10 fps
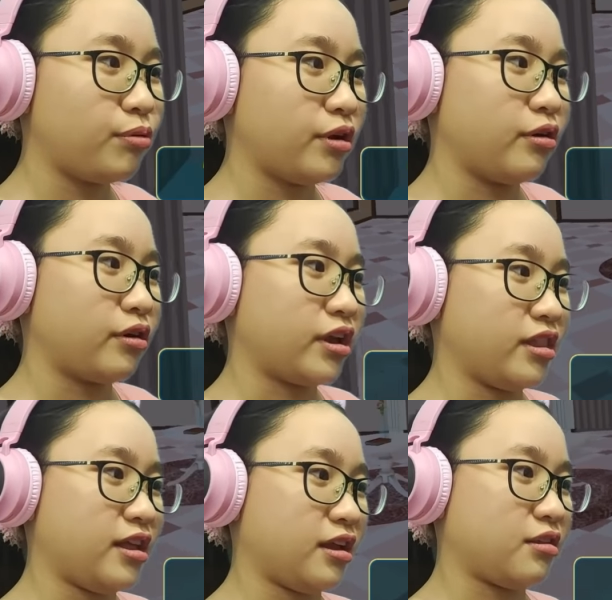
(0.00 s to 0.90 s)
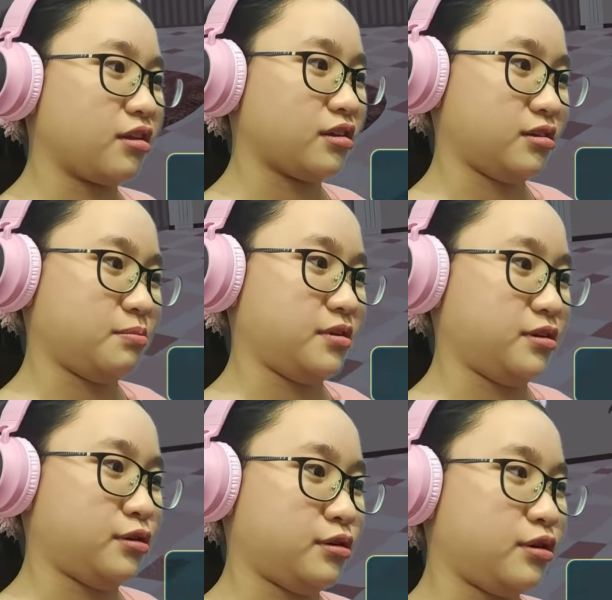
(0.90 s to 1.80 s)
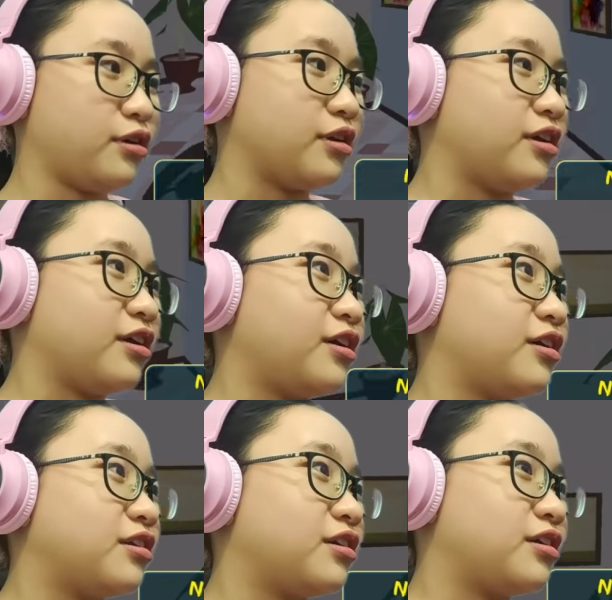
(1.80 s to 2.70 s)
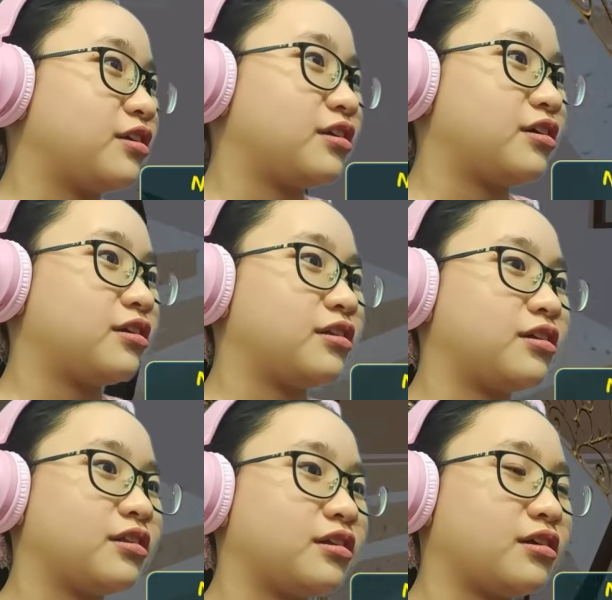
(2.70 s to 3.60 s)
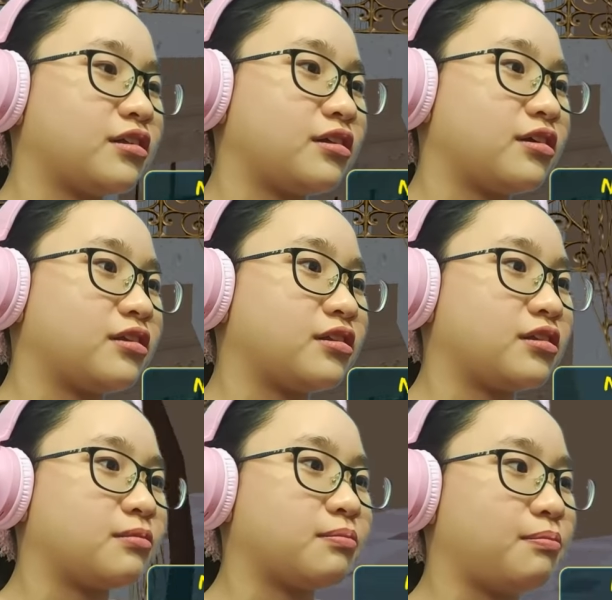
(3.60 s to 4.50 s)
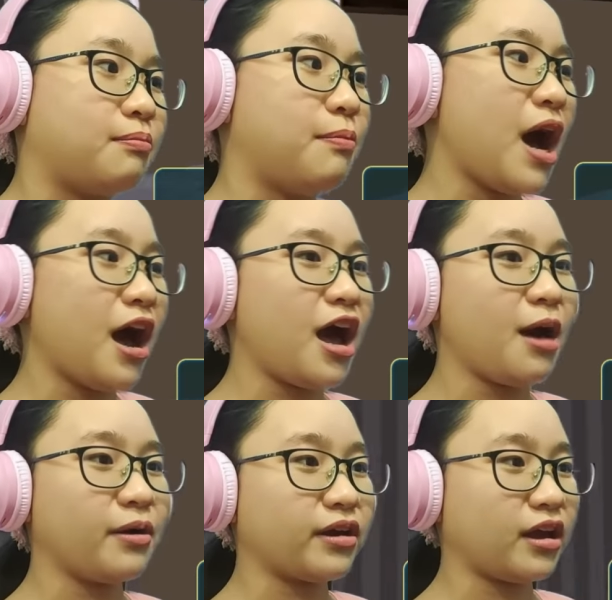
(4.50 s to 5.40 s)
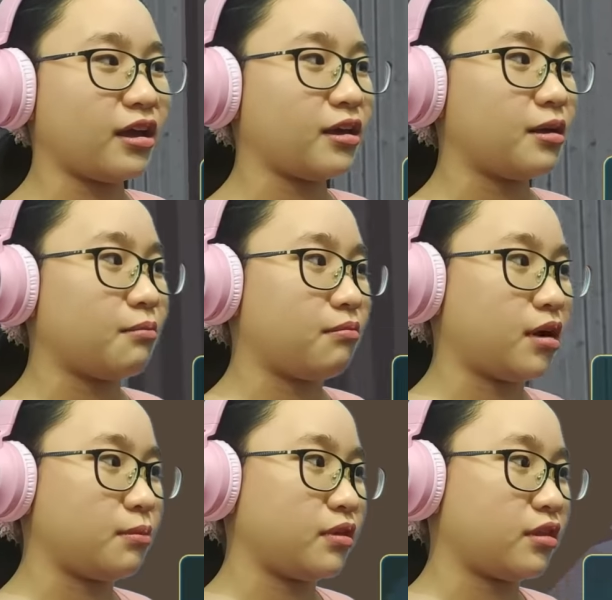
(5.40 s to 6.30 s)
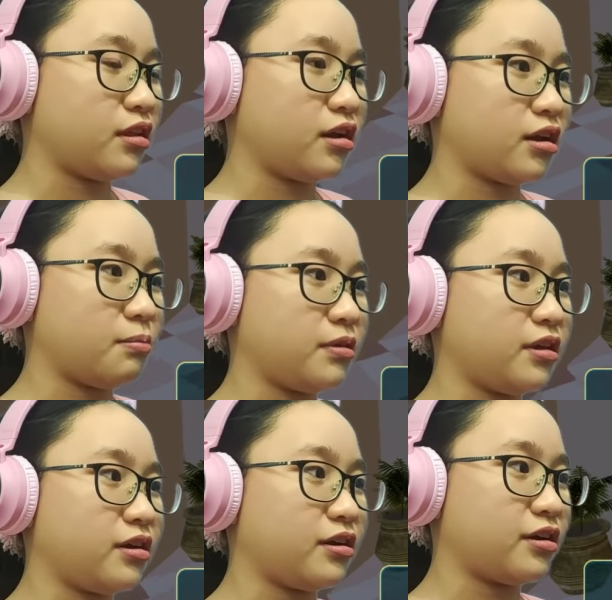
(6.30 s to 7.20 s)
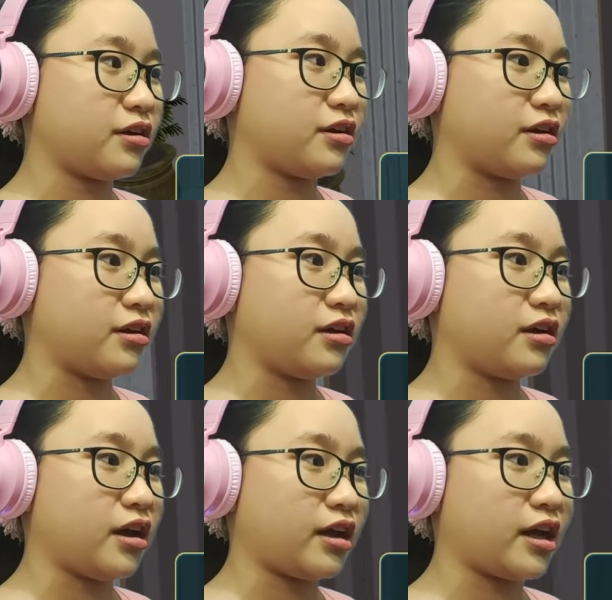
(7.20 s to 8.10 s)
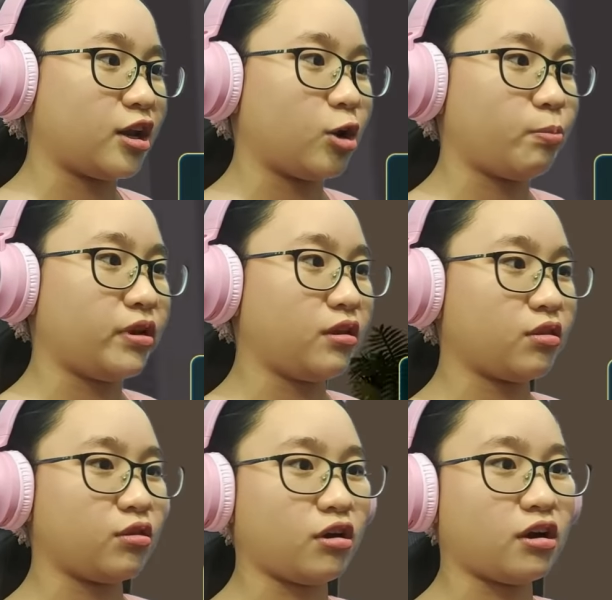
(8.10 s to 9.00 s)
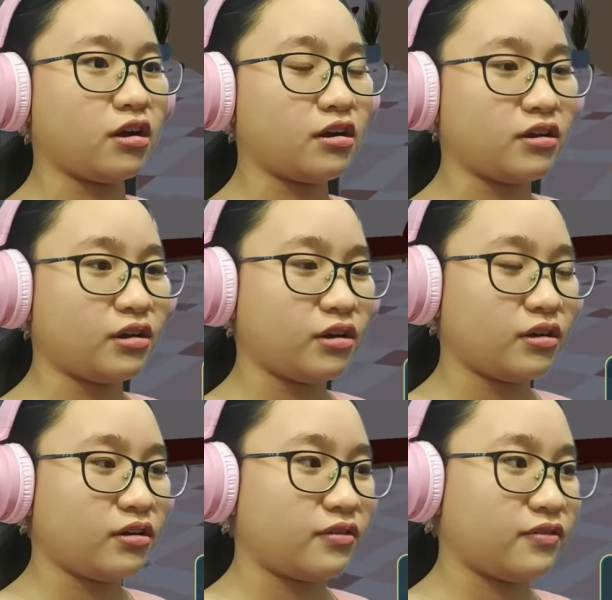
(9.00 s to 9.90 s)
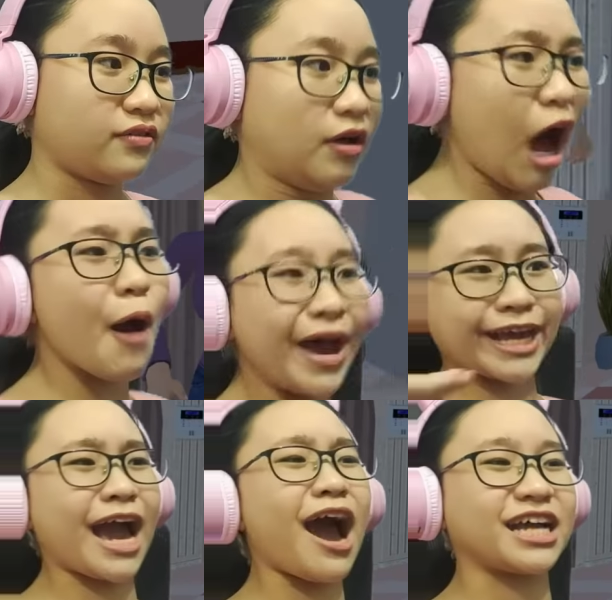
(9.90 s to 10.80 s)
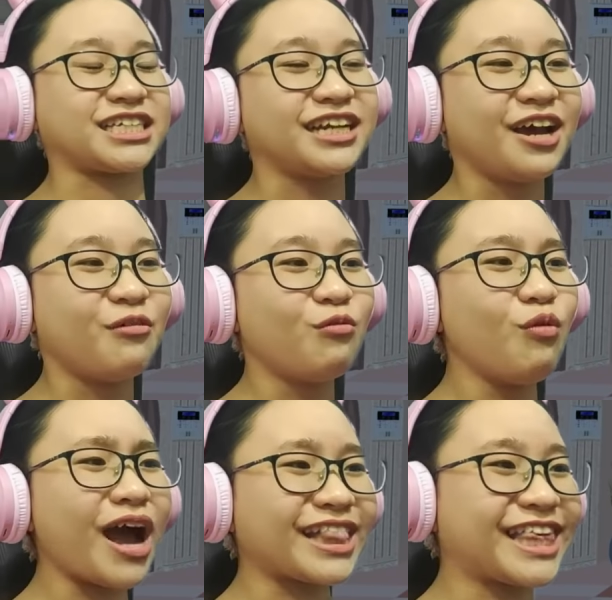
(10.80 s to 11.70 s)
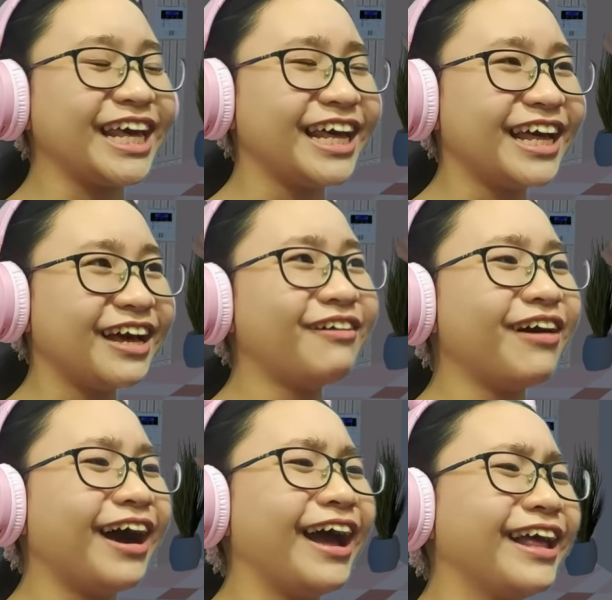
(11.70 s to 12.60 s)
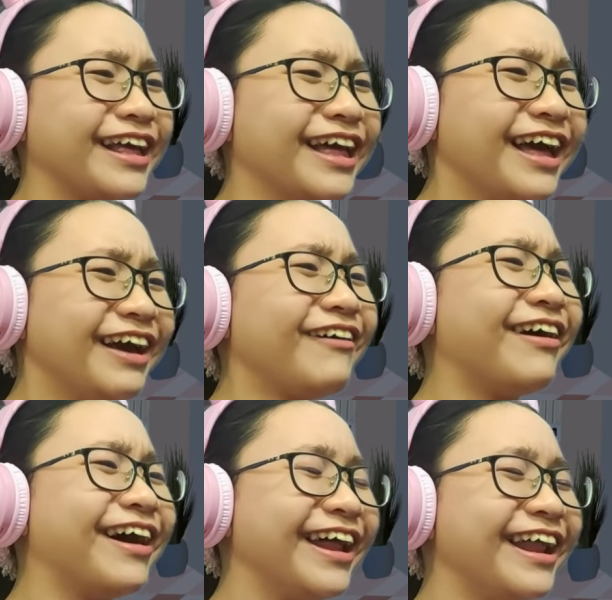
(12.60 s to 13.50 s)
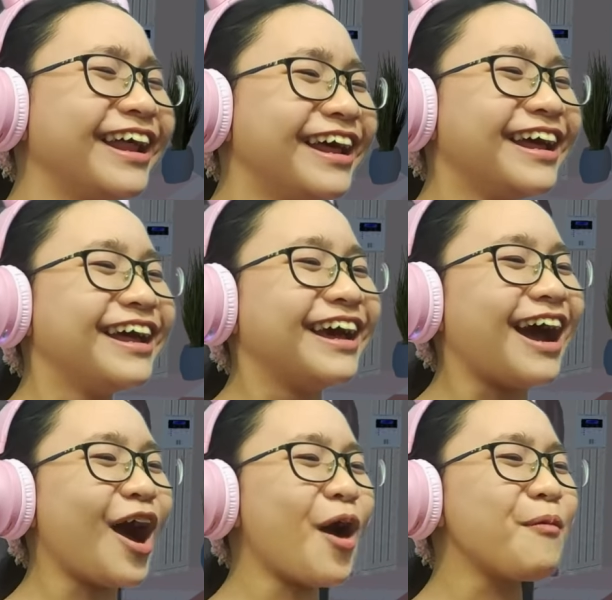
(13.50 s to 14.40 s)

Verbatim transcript: Boo. Okay, Dad's not up here. Good, good, good, good, good, good, good. Wow, okay. Um, it's not up here. Good. I can't open this door. Oh my god! This is what? ridiculous. I told you to stay in your room. Oh